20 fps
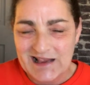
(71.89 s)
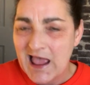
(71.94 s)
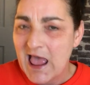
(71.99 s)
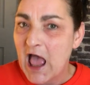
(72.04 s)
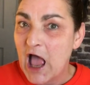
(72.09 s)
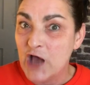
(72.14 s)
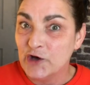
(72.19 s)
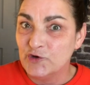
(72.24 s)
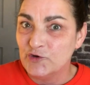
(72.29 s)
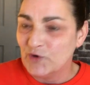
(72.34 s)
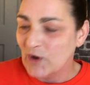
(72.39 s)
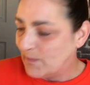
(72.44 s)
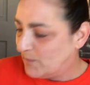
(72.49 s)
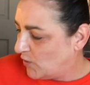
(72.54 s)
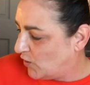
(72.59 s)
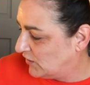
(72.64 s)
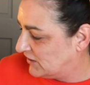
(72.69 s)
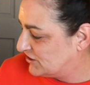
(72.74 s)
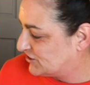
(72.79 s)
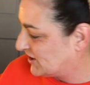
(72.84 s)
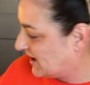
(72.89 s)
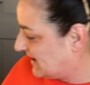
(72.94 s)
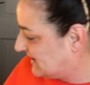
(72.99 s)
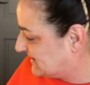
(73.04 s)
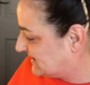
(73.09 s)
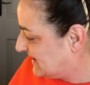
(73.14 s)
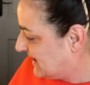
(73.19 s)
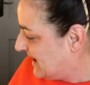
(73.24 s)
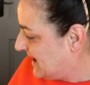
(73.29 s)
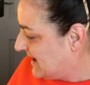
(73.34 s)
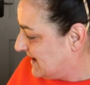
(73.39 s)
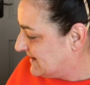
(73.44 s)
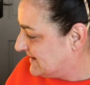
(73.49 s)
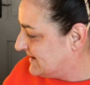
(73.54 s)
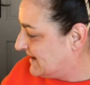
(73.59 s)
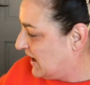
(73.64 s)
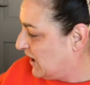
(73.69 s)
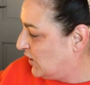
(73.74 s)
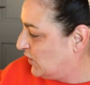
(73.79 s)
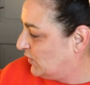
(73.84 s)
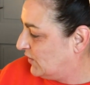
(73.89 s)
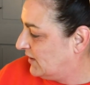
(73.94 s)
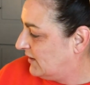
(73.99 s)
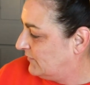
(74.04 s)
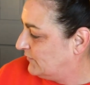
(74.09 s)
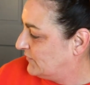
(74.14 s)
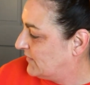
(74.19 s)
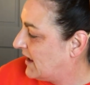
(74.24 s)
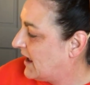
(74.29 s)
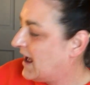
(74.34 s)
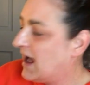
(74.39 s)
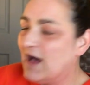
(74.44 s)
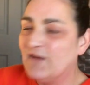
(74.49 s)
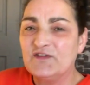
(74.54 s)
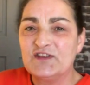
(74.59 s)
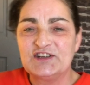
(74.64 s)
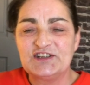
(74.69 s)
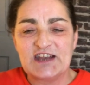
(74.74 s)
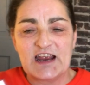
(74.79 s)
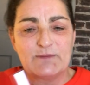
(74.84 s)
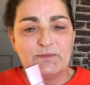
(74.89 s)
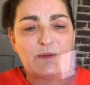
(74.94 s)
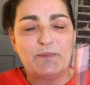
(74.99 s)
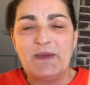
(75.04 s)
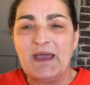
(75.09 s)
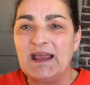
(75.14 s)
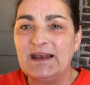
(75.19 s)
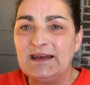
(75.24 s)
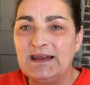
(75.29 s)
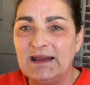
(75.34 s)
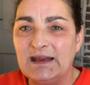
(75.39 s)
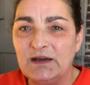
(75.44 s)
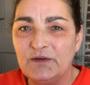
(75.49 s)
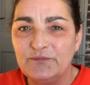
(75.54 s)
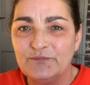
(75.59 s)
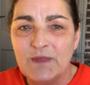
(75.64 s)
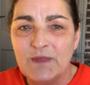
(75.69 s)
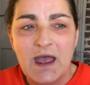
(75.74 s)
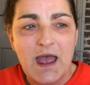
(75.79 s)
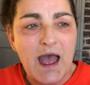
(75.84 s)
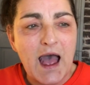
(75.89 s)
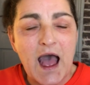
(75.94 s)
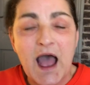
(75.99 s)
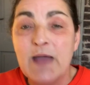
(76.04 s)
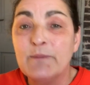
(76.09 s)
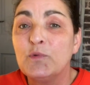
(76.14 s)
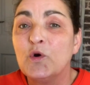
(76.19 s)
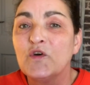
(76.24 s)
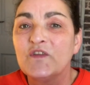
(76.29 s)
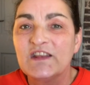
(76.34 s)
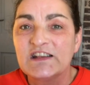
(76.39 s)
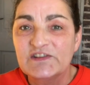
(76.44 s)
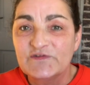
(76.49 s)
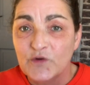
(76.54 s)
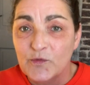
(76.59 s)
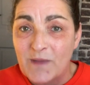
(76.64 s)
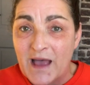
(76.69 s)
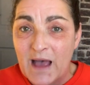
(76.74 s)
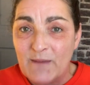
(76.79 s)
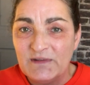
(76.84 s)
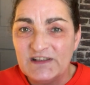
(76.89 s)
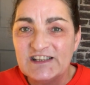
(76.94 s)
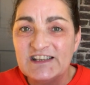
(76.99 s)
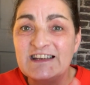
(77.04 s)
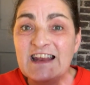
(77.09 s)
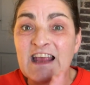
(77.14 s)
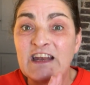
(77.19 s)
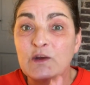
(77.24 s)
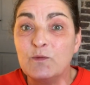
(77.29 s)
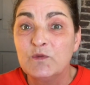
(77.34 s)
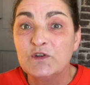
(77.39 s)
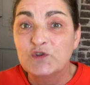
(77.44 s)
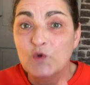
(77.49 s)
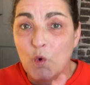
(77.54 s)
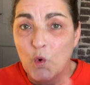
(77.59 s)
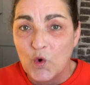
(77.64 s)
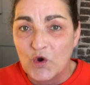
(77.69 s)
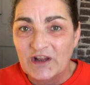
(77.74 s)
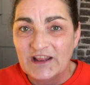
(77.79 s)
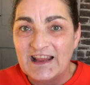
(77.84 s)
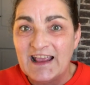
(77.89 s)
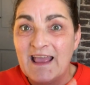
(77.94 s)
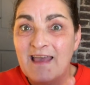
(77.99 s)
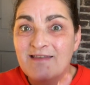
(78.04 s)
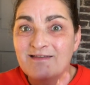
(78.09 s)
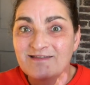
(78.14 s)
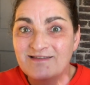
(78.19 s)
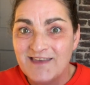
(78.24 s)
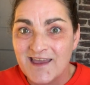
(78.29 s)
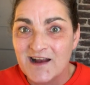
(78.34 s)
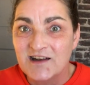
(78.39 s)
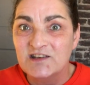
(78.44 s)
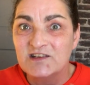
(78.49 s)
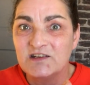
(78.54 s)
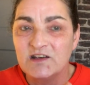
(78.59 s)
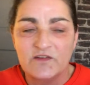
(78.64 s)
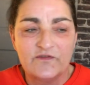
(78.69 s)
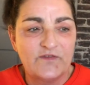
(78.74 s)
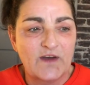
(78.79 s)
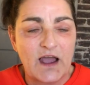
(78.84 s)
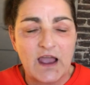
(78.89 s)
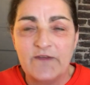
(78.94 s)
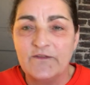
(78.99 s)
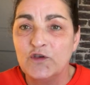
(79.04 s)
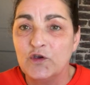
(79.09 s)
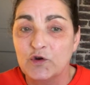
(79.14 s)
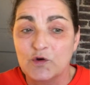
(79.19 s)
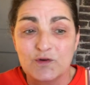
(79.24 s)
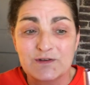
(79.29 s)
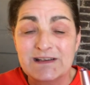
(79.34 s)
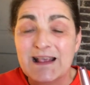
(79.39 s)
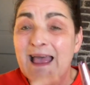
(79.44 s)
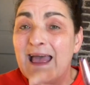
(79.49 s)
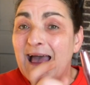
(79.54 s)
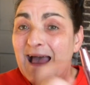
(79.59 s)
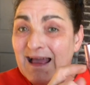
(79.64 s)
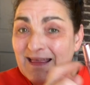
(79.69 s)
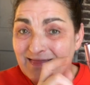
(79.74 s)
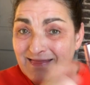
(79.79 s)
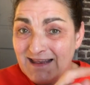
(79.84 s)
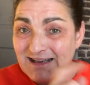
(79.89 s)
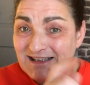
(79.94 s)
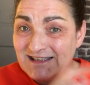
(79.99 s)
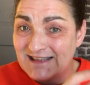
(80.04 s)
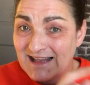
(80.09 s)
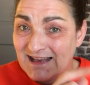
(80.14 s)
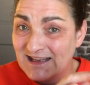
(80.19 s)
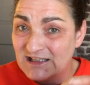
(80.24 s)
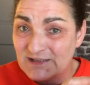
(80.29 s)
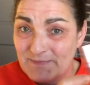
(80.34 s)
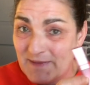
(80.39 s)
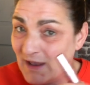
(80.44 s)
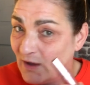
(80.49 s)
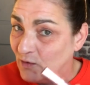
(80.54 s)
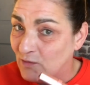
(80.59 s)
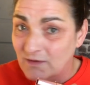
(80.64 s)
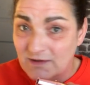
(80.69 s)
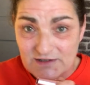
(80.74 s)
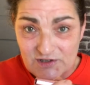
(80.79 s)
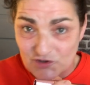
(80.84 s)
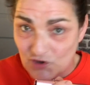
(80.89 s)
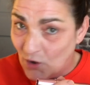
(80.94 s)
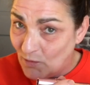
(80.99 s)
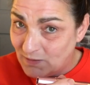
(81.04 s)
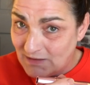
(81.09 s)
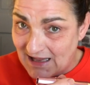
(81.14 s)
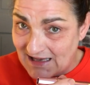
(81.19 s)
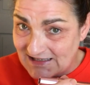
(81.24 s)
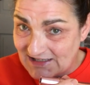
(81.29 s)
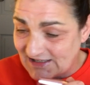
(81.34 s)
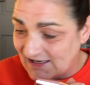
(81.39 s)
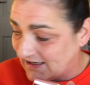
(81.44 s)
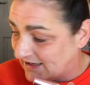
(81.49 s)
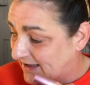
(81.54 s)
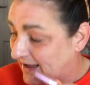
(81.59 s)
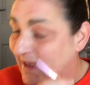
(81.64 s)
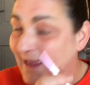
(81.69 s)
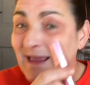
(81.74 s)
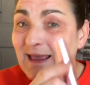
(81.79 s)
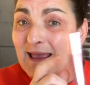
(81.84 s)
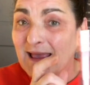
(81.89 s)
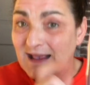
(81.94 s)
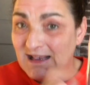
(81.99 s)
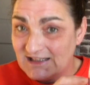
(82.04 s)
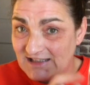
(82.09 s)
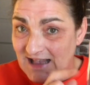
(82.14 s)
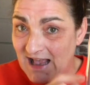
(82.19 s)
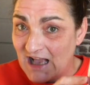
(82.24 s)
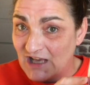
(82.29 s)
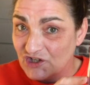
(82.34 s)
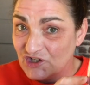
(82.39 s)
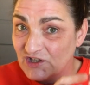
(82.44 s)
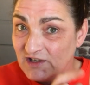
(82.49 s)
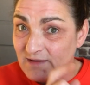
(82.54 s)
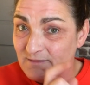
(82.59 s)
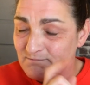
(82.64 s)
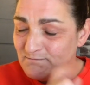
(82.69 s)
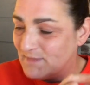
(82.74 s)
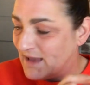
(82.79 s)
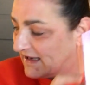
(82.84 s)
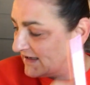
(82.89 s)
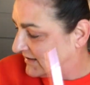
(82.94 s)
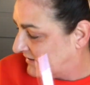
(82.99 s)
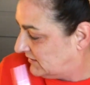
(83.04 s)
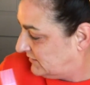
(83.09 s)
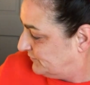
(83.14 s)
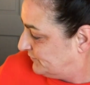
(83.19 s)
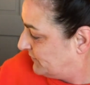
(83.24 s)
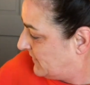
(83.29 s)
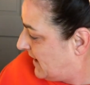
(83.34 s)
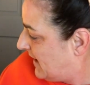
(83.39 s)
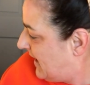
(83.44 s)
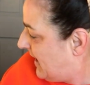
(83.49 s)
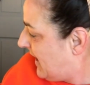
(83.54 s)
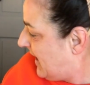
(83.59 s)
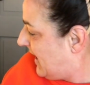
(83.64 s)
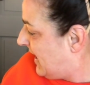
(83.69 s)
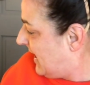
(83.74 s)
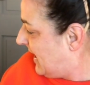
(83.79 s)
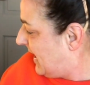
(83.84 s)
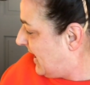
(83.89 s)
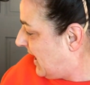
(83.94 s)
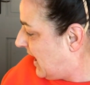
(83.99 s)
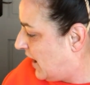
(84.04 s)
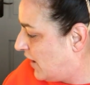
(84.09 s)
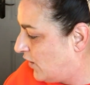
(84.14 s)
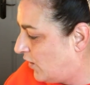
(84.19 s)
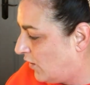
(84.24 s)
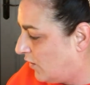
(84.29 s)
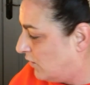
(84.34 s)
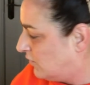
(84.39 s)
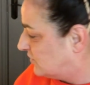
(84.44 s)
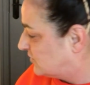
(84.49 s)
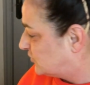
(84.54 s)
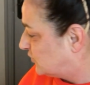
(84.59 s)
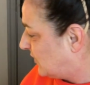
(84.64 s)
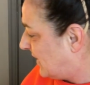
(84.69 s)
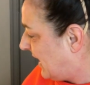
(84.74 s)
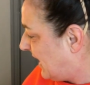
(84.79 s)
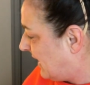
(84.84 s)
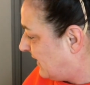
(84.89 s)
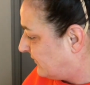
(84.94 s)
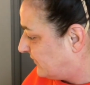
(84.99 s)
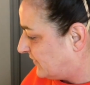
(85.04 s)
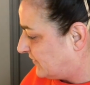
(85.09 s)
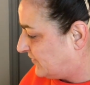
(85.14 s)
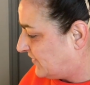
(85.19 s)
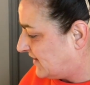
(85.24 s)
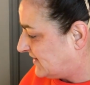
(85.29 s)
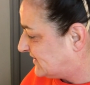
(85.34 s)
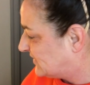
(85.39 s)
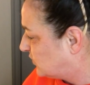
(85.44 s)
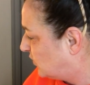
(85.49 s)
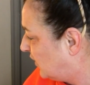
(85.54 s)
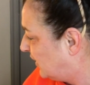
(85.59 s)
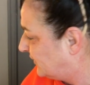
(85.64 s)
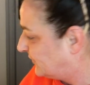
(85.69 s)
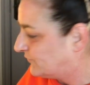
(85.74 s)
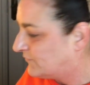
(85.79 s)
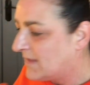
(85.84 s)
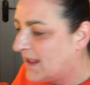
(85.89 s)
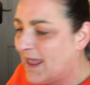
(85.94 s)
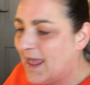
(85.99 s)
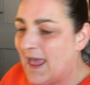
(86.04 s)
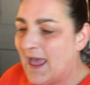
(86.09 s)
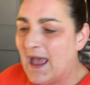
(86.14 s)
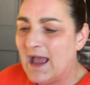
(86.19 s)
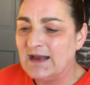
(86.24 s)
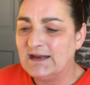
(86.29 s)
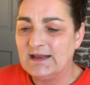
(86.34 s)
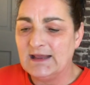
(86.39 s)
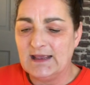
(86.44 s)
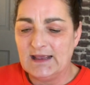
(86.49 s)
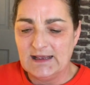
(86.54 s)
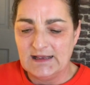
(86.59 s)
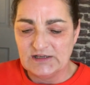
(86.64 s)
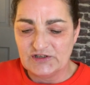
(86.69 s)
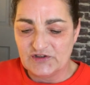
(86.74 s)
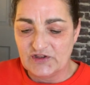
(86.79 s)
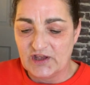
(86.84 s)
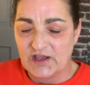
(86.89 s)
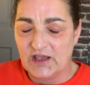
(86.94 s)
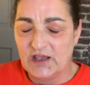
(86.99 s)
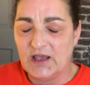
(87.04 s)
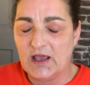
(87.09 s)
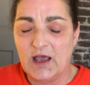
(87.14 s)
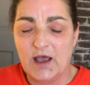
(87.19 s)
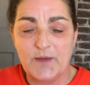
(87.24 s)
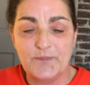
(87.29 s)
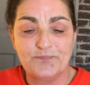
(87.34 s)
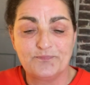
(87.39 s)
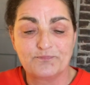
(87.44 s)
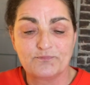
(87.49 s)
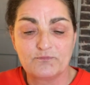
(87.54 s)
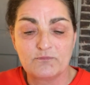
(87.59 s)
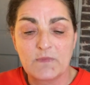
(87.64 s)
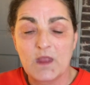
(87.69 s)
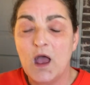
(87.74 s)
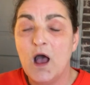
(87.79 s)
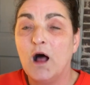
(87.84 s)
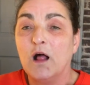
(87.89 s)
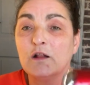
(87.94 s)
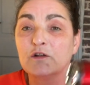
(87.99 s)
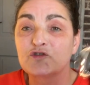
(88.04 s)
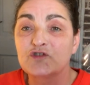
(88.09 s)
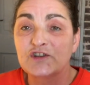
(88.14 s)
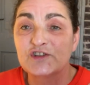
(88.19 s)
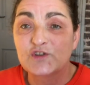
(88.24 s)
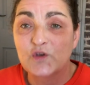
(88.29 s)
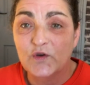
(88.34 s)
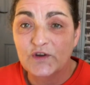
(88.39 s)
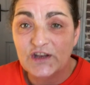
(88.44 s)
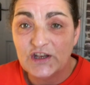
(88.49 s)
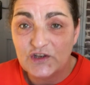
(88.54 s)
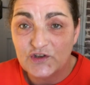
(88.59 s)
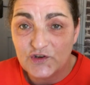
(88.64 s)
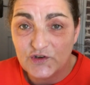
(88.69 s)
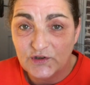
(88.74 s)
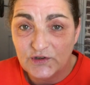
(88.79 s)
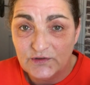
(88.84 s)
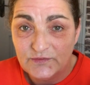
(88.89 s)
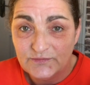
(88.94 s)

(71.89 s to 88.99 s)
I do apologise. Now, I have the Derma Pen here. I bought this from Amazon and it was only €35. And this thing is metal. It's not plastic, it's actually metal. I also have this one, and it is the ultrasonic tool.